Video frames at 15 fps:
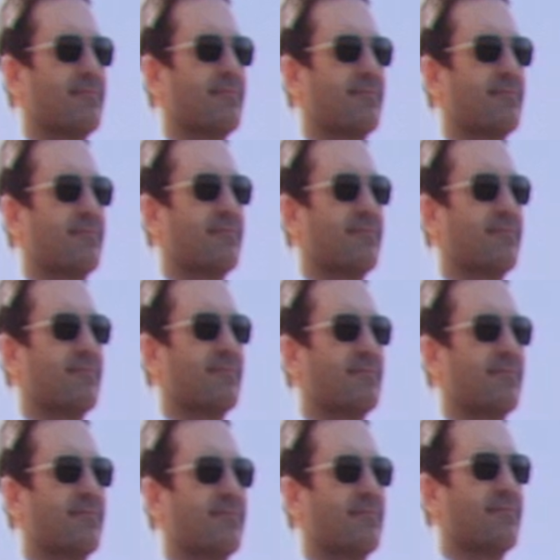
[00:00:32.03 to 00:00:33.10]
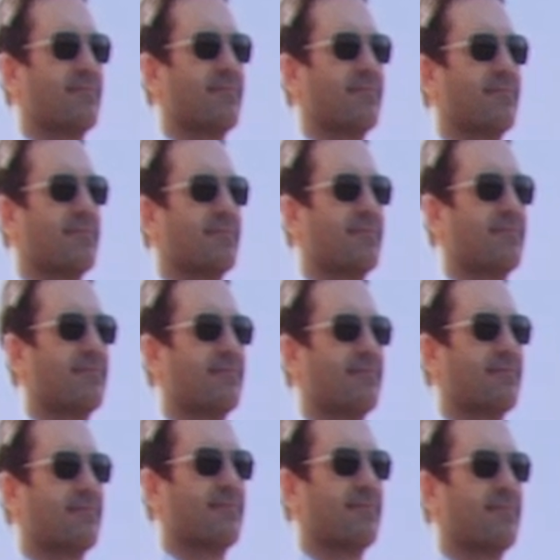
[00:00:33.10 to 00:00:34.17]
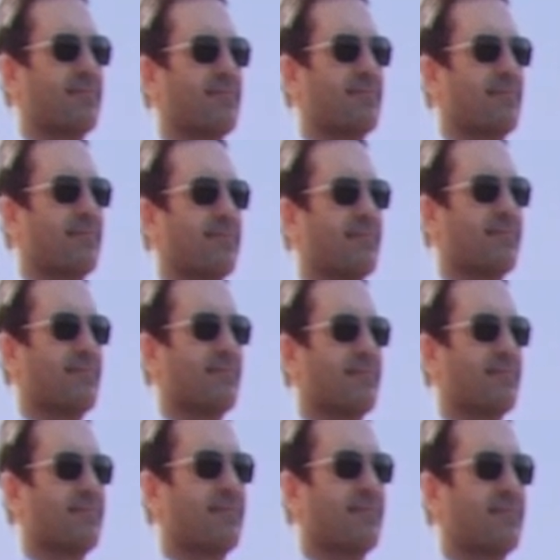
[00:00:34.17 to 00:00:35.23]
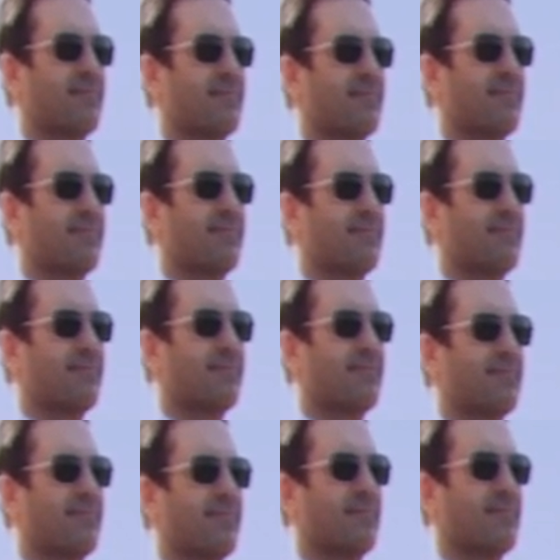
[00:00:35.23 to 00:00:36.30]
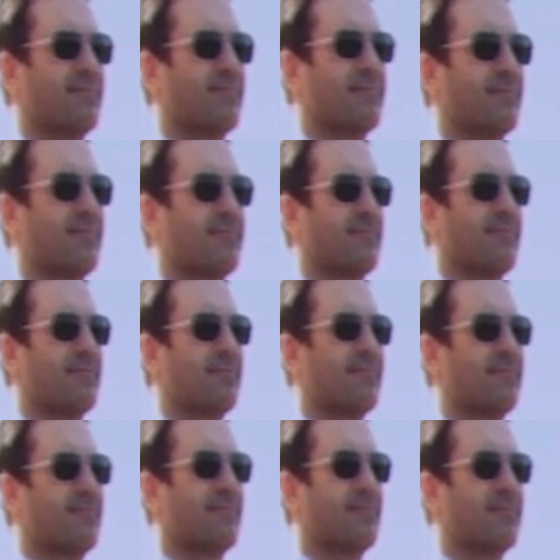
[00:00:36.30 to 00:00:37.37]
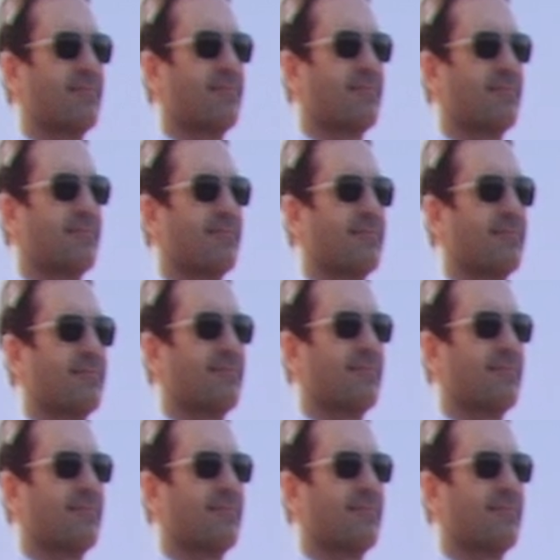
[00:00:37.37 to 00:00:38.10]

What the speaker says: (silent)